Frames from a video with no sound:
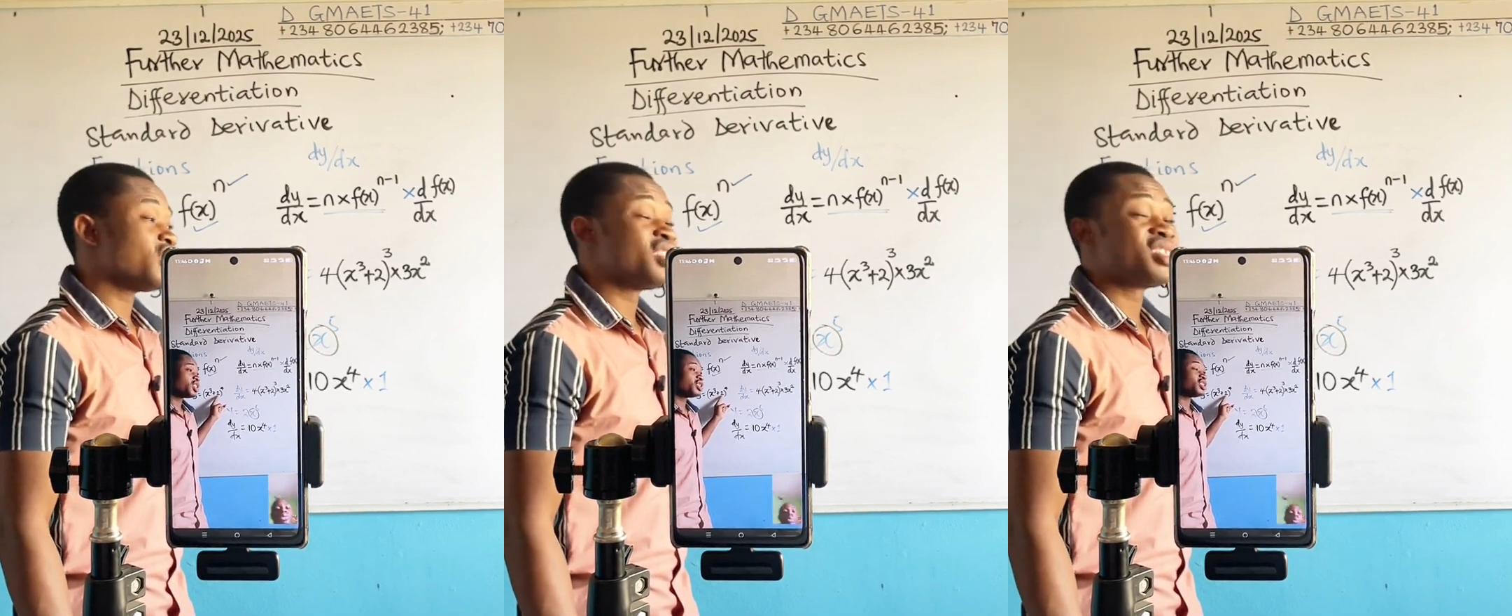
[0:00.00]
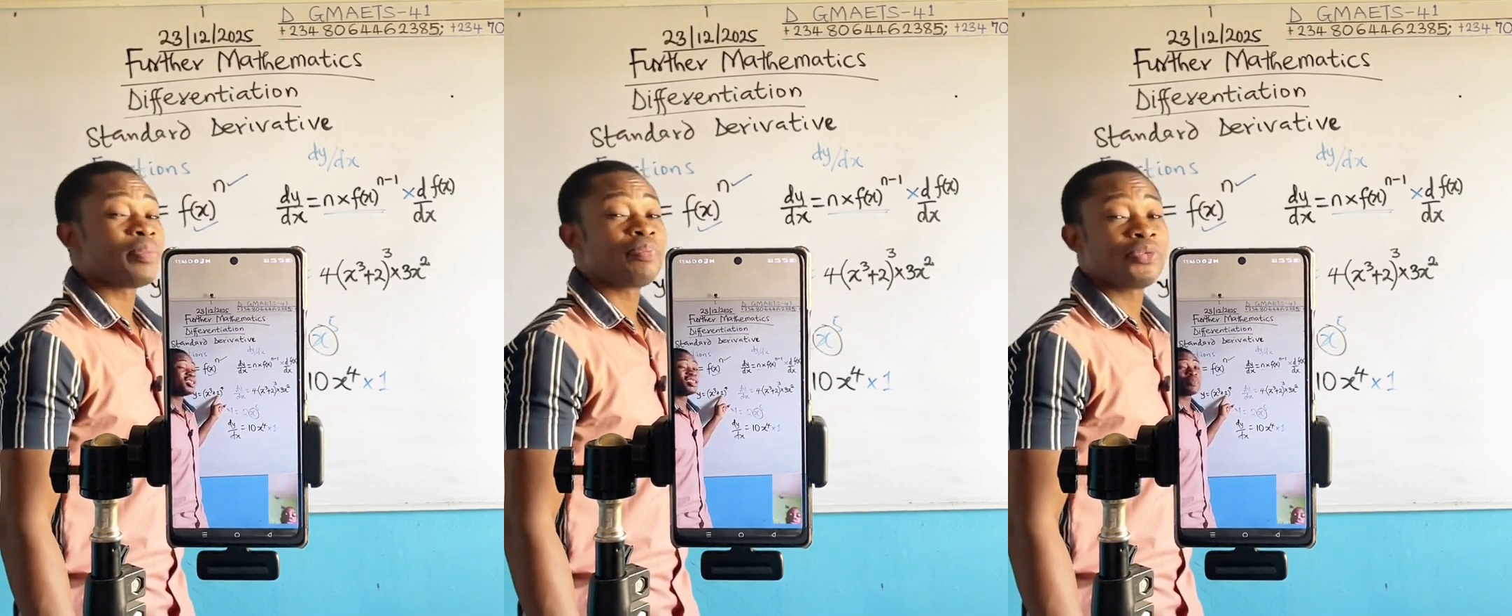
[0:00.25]
it's
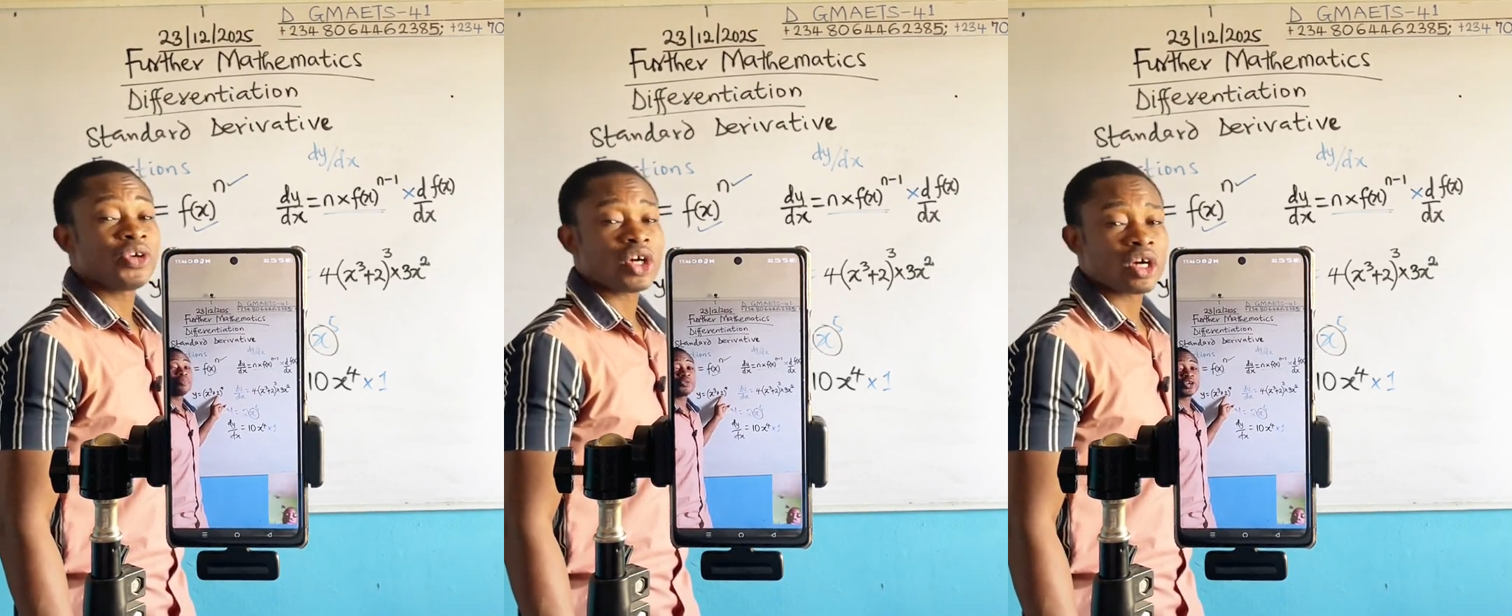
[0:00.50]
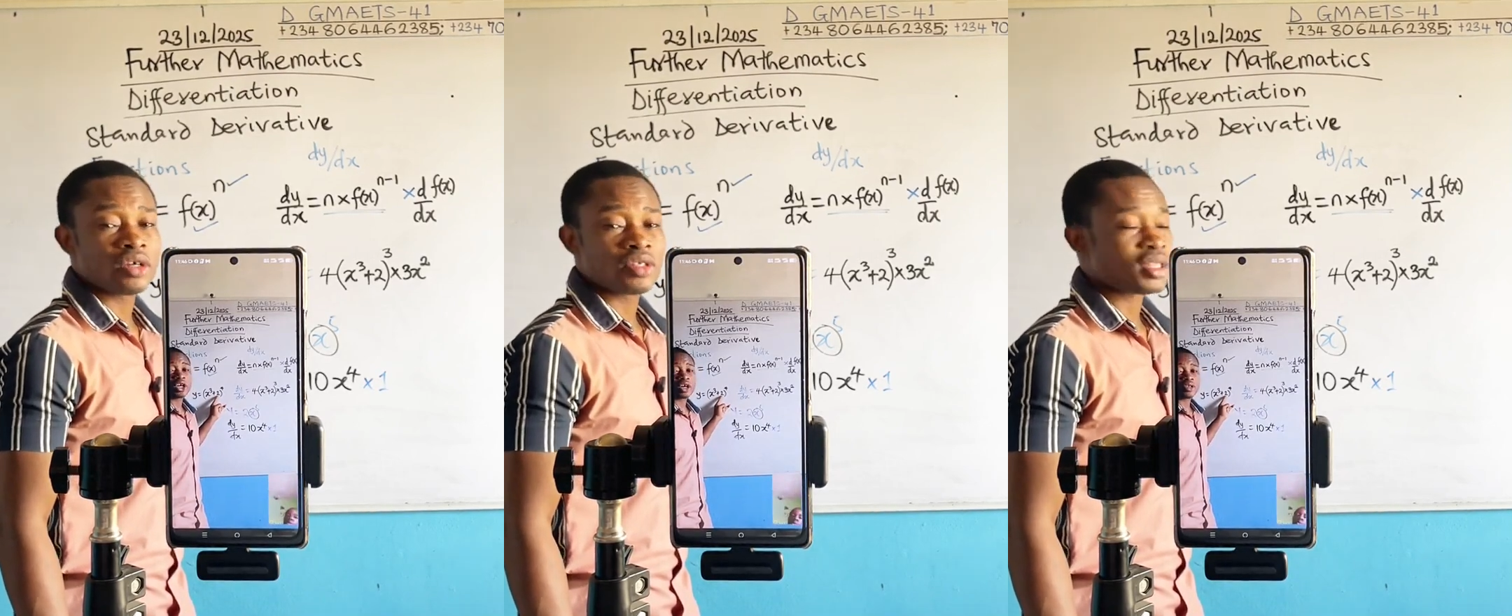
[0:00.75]
a pure
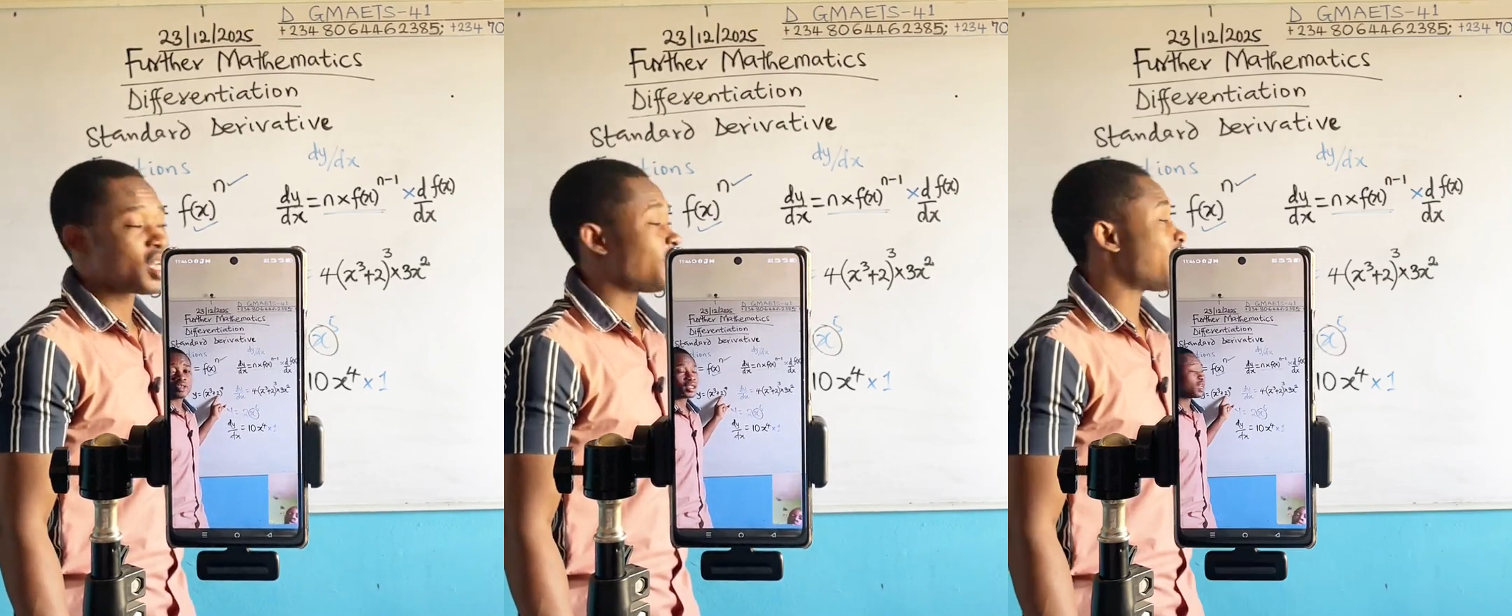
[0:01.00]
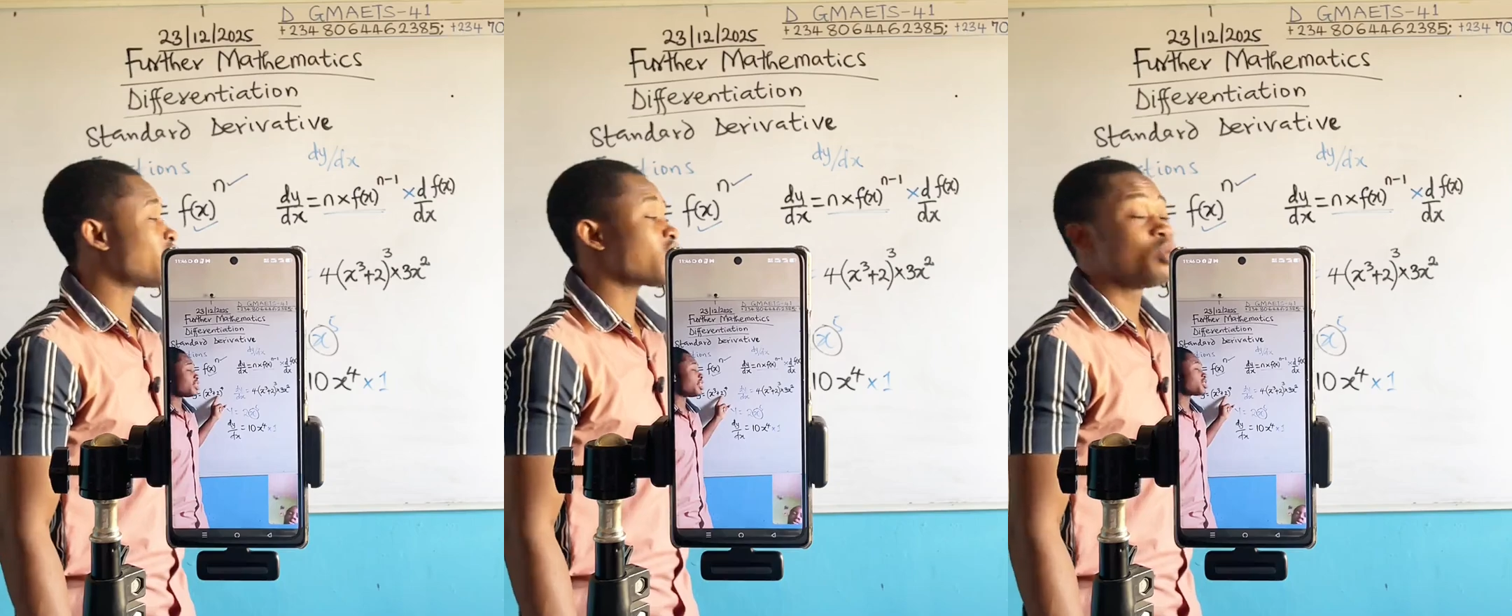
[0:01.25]
constant. The
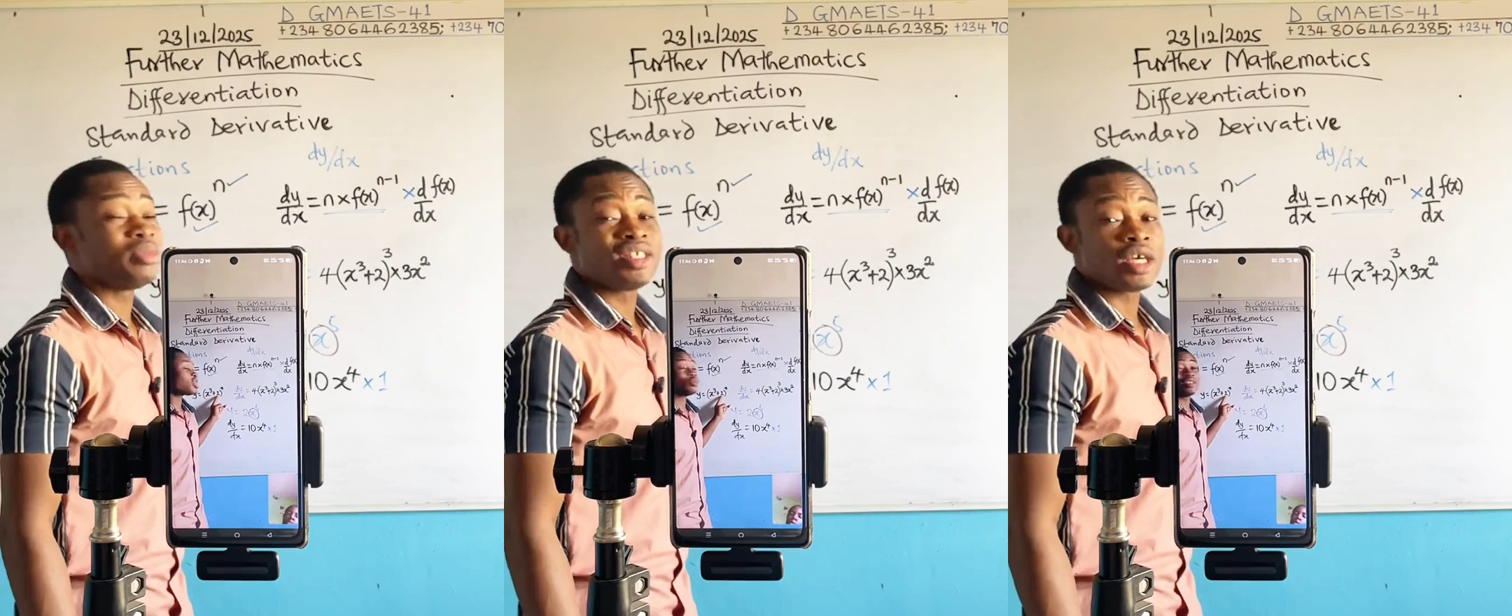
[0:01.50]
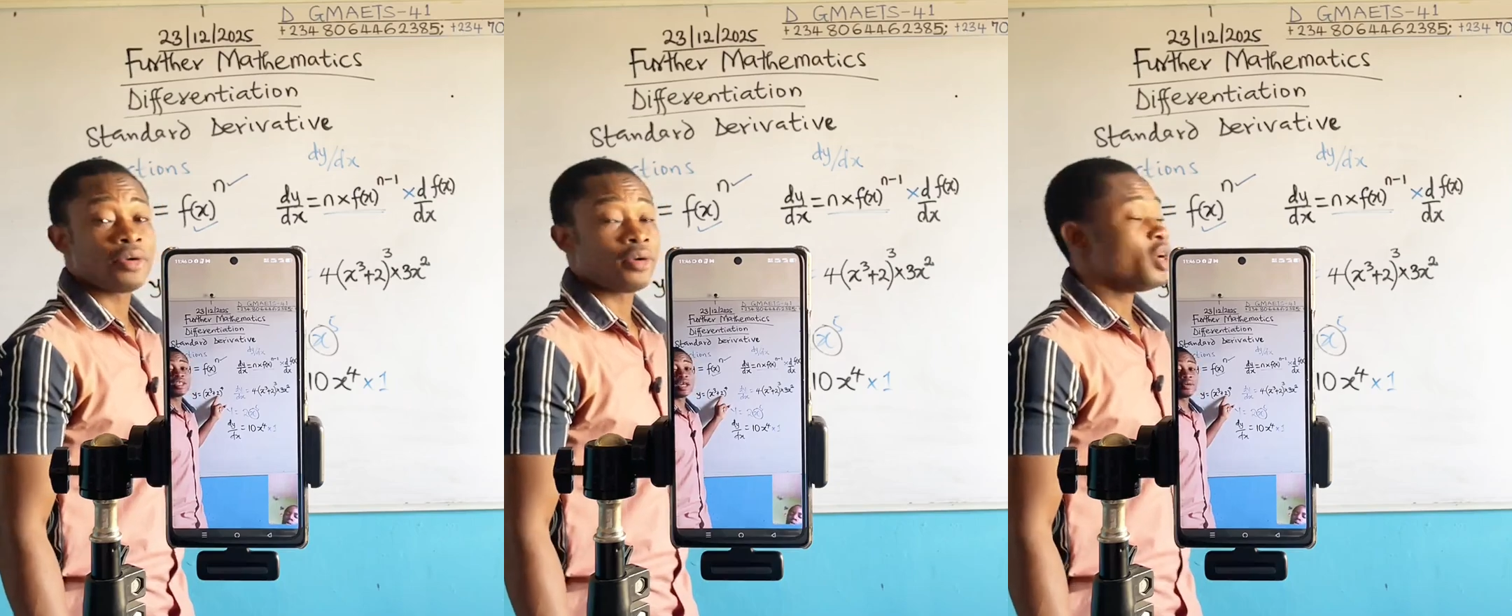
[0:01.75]
answer will be
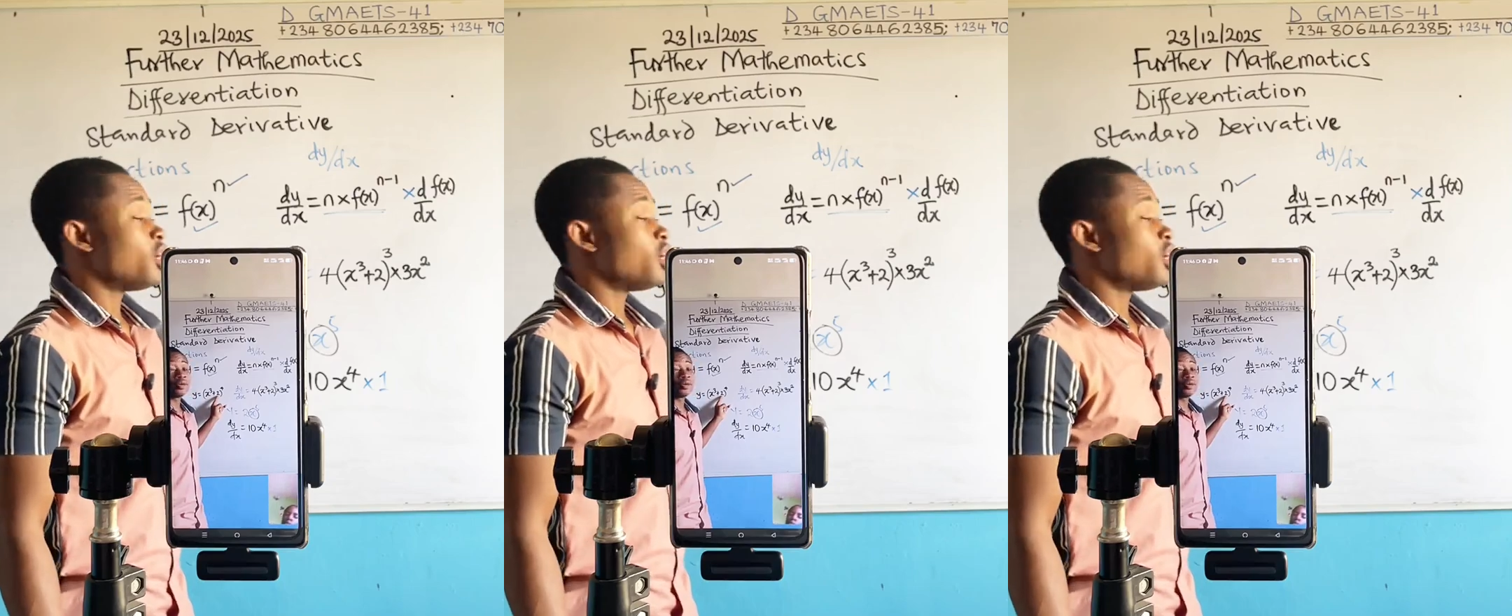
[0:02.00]
0.